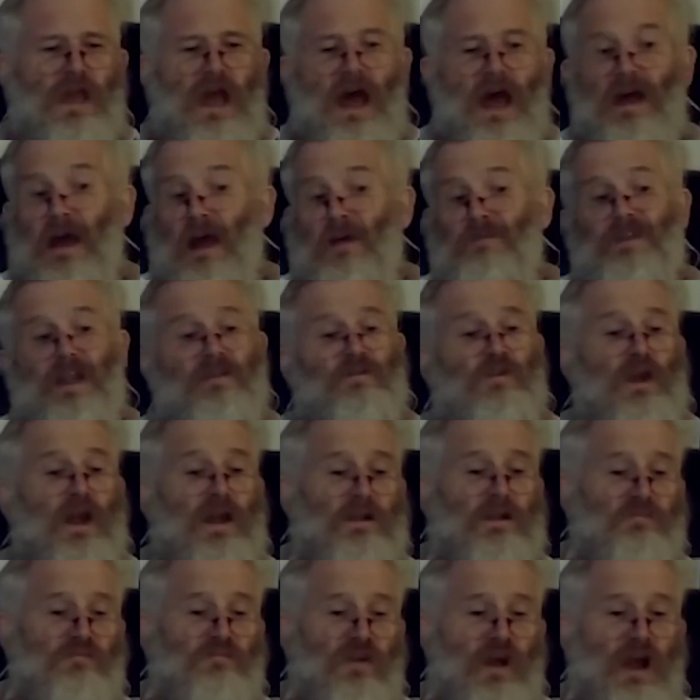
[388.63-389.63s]
I've never
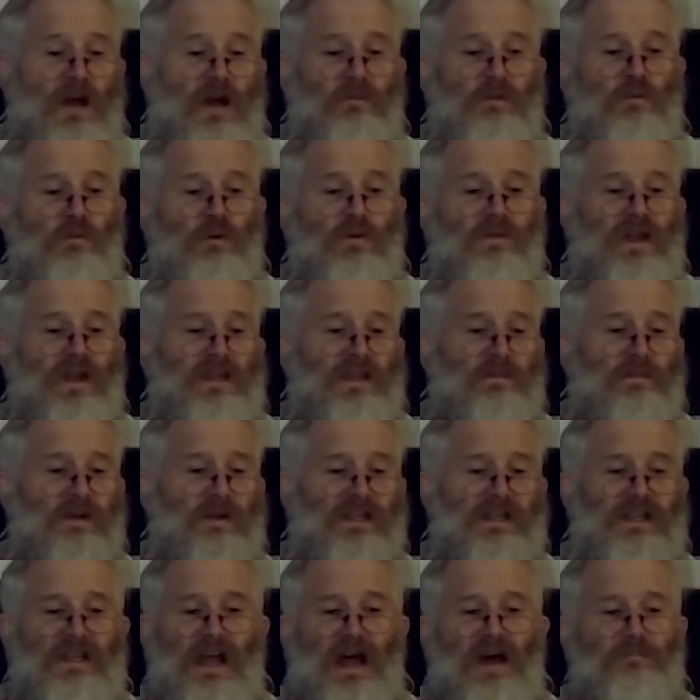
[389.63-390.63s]
had a problem with
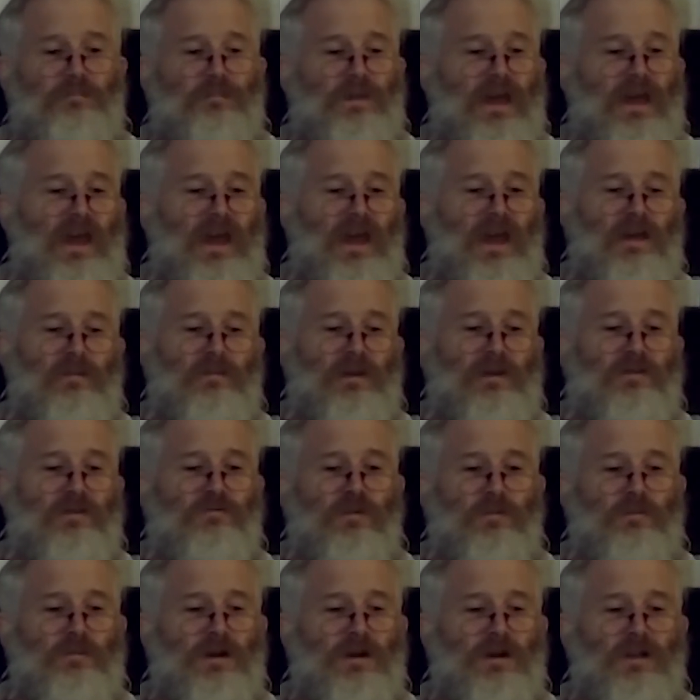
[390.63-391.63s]
anybody not paying me
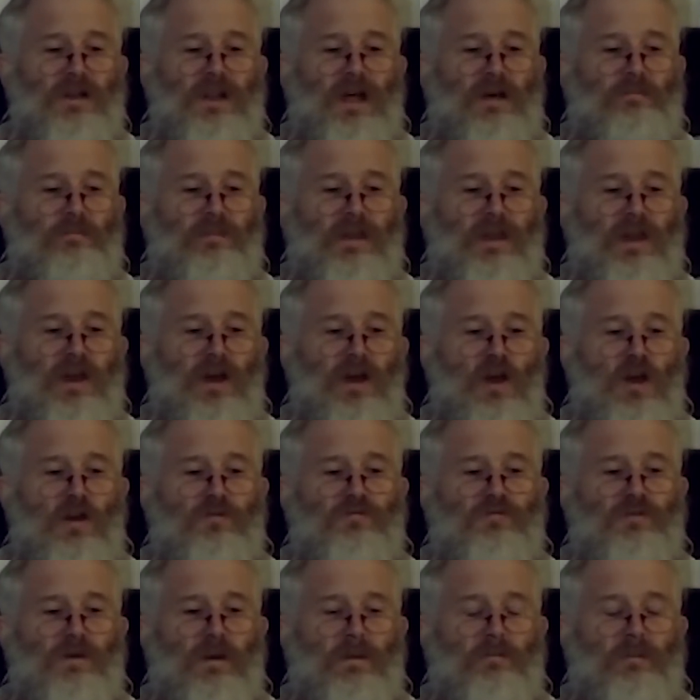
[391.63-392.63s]
from Colombia or
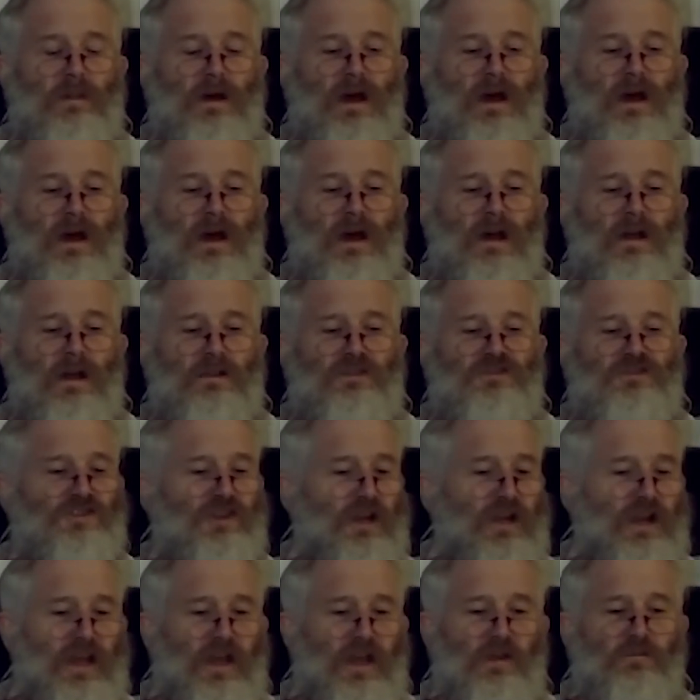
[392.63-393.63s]
from
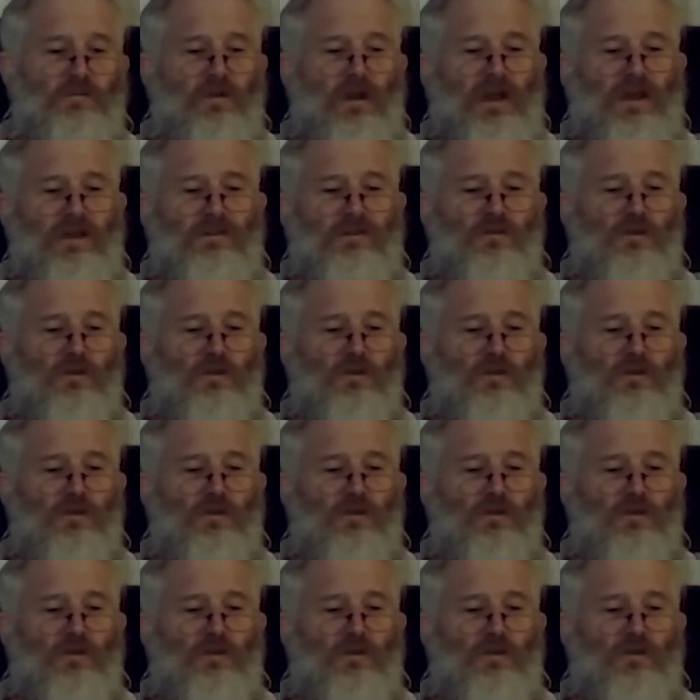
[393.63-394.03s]
Chile, right?